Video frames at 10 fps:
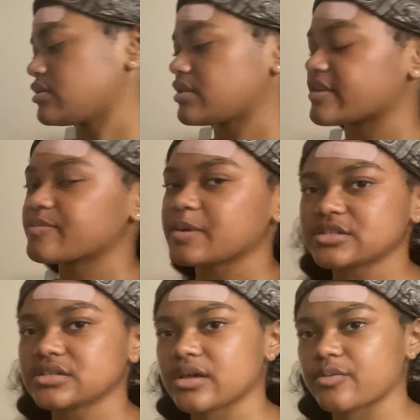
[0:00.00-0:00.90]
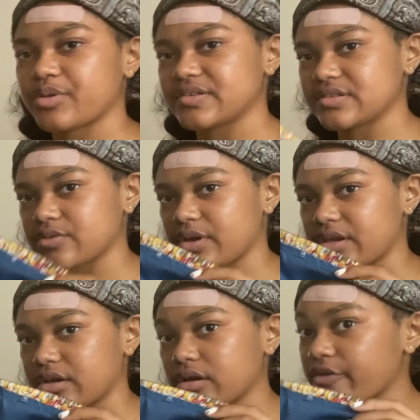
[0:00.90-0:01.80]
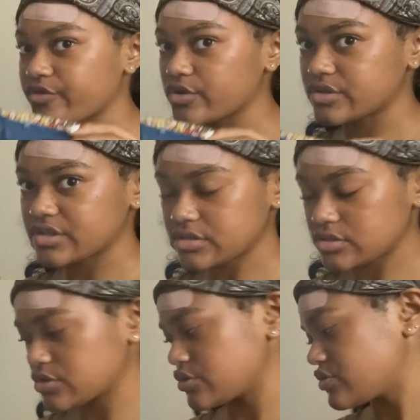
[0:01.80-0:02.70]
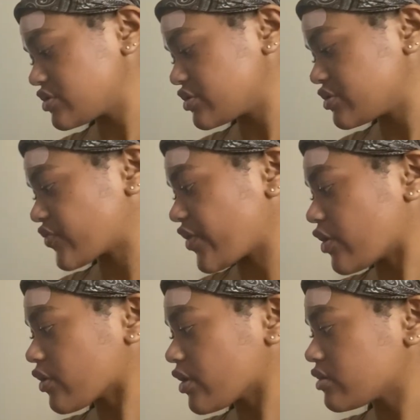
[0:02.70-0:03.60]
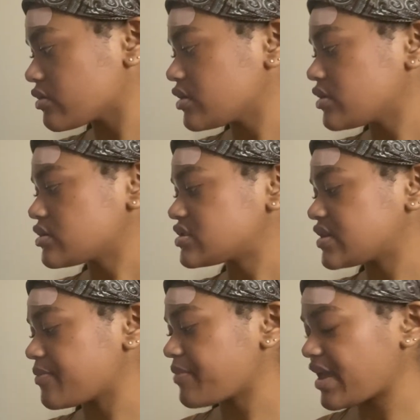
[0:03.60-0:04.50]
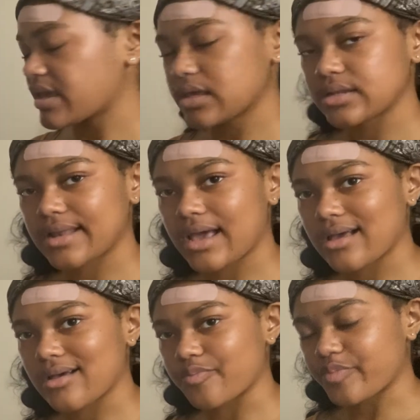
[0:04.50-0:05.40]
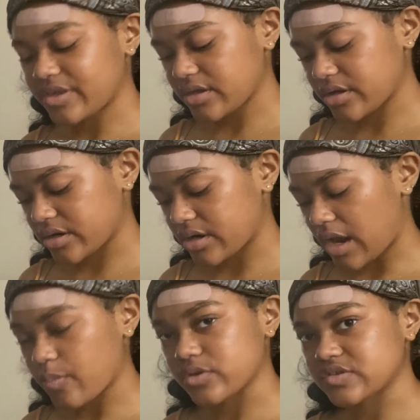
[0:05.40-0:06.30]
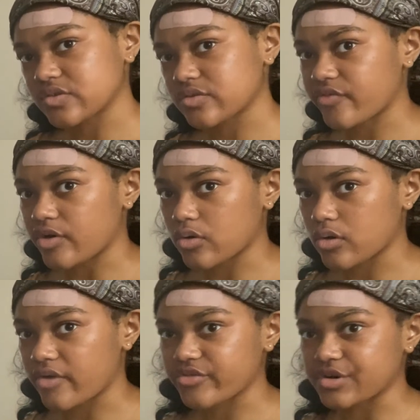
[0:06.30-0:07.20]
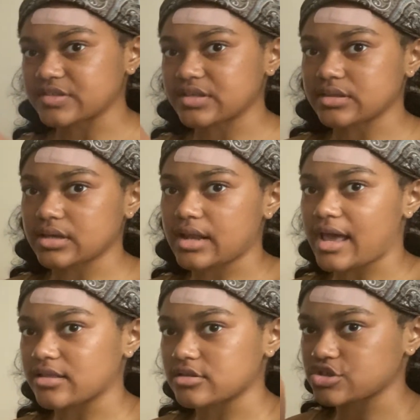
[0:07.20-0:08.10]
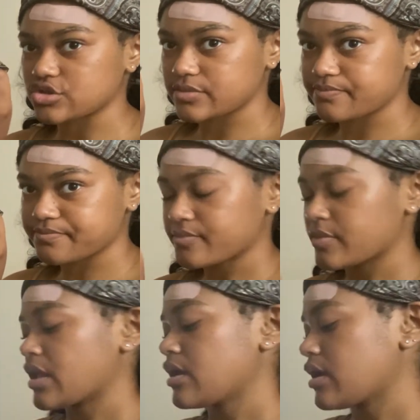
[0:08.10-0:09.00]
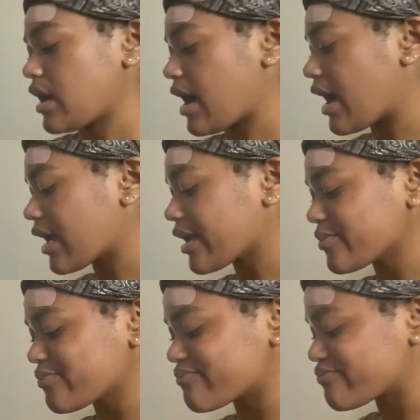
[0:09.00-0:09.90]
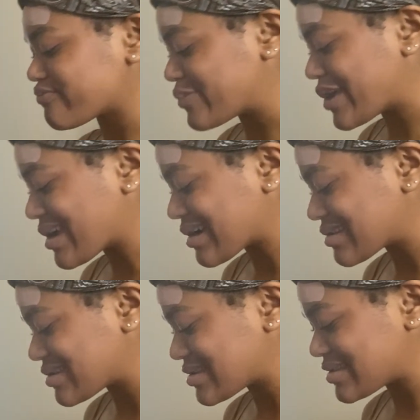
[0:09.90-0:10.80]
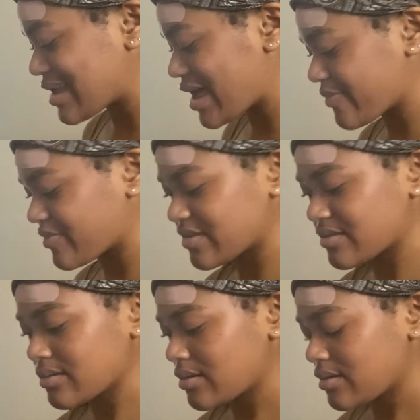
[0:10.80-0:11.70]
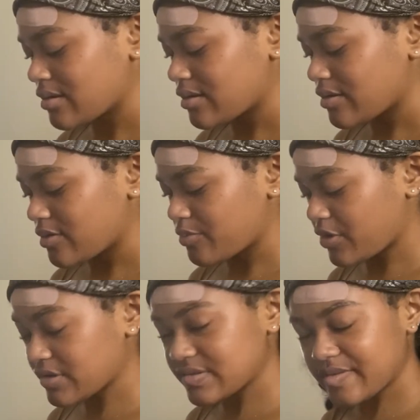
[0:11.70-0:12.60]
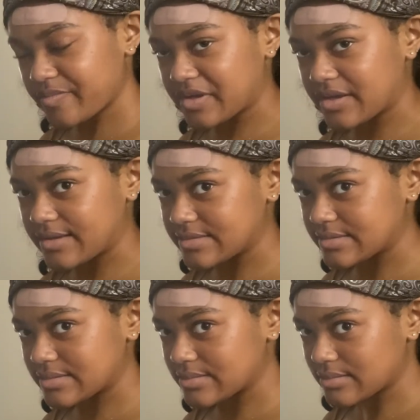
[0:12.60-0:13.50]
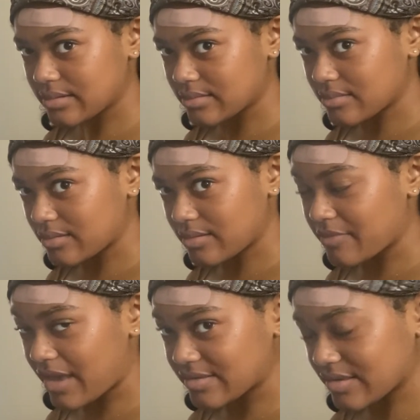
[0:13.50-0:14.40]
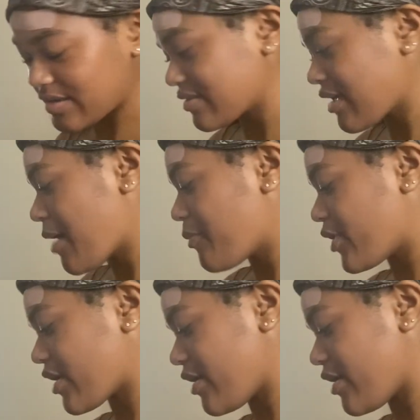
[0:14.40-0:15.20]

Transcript: especially like pieces right here, if you did choose to use Velcro to make it not appear, I would sew the Velcro on first and then add the trim. I picked snaps personally because masochist, but